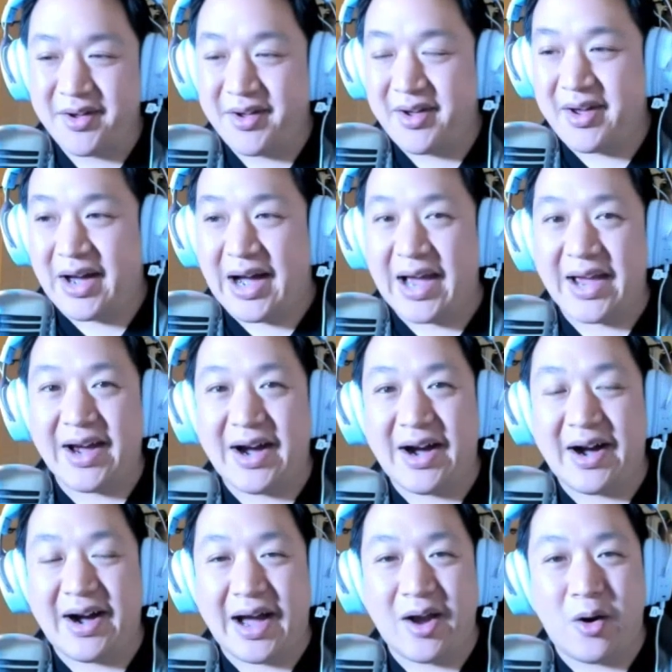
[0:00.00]

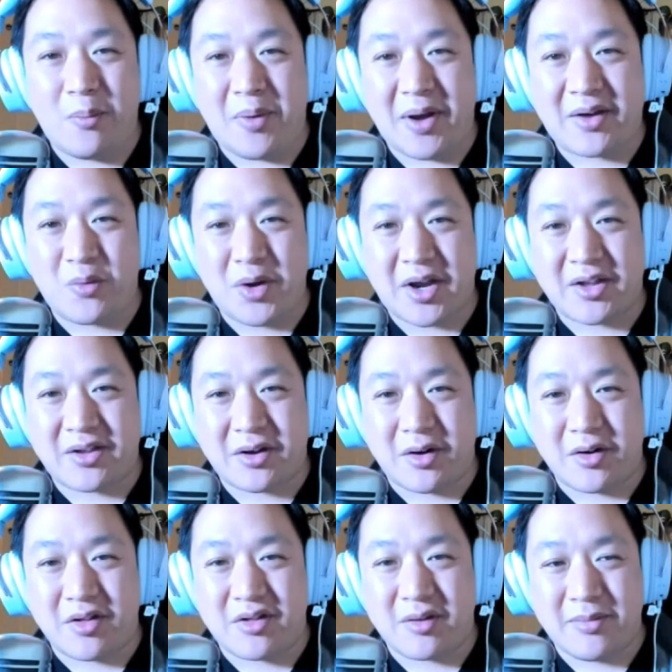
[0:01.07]
I hope we get to go
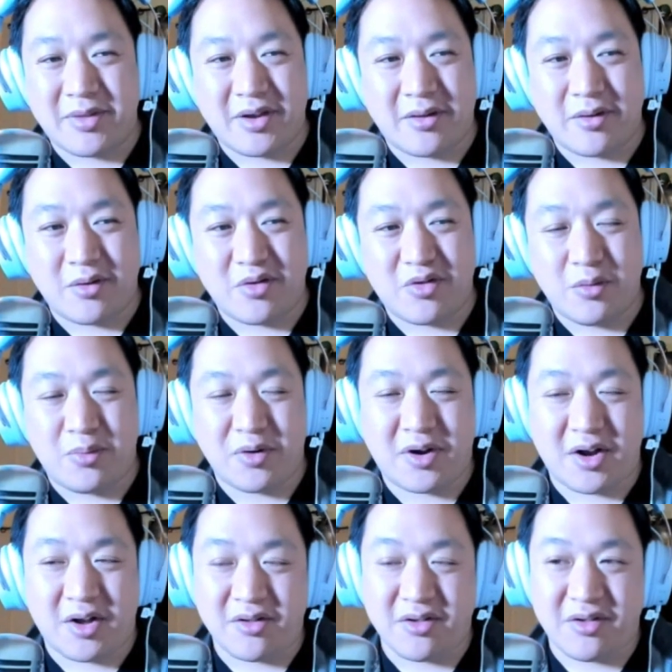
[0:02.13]
to some of the other
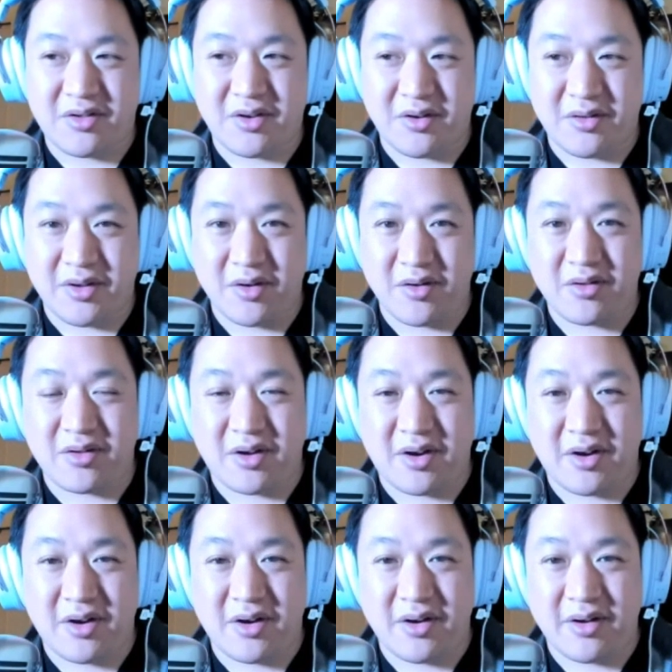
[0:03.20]
SuperCons this year. There's
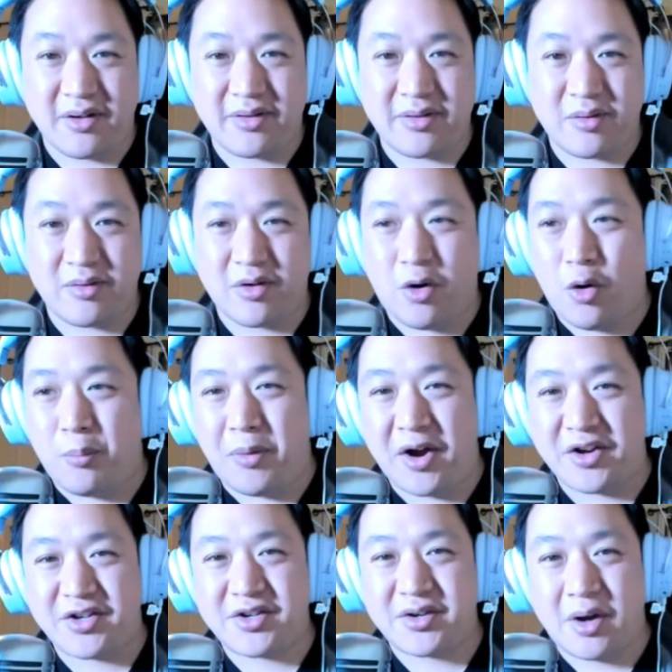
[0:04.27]
a whole bunch.